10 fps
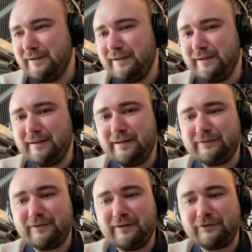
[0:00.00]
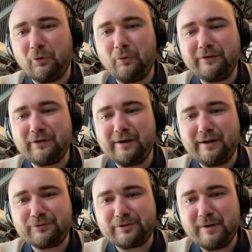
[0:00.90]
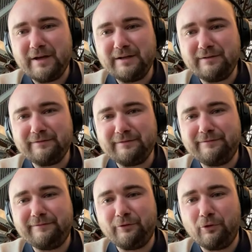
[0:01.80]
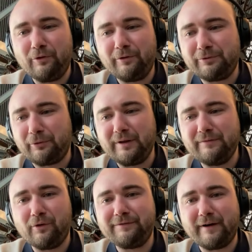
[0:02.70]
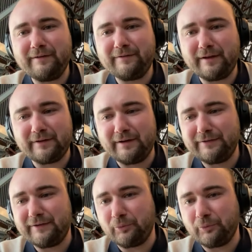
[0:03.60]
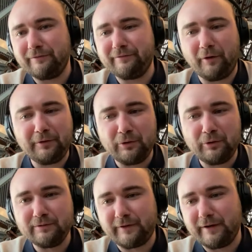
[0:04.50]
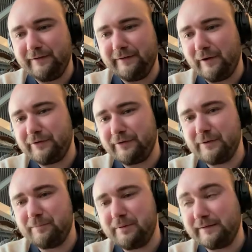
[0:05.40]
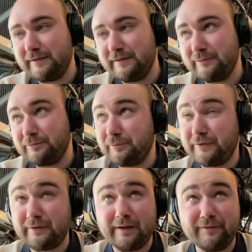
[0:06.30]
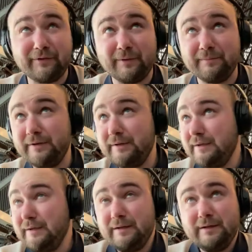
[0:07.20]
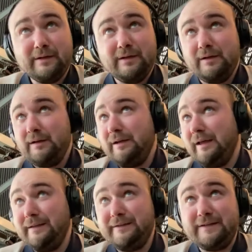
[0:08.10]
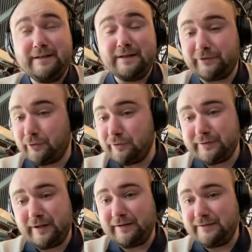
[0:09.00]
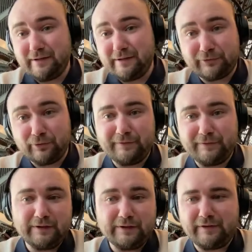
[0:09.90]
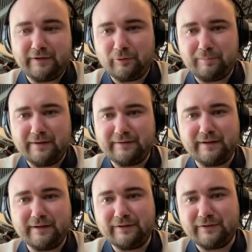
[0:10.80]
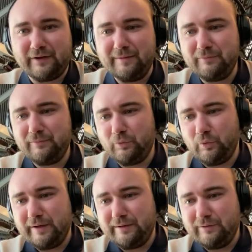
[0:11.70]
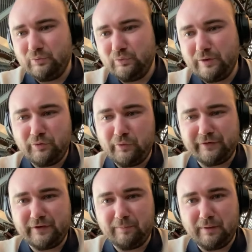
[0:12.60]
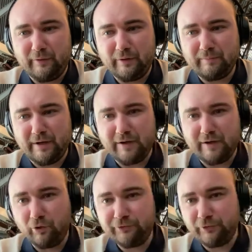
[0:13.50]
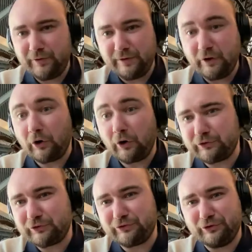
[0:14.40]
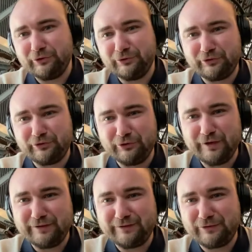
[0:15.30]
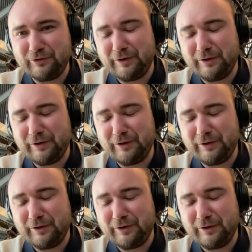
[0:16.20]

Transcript: it's it's always the last remaining four, three, four, five hectares that were very old vines that were still planted. You, you still have some 80 years old, 90 years old vineyards that were planted at the time when when we were still plowing by horse or with an ox. So so uh, so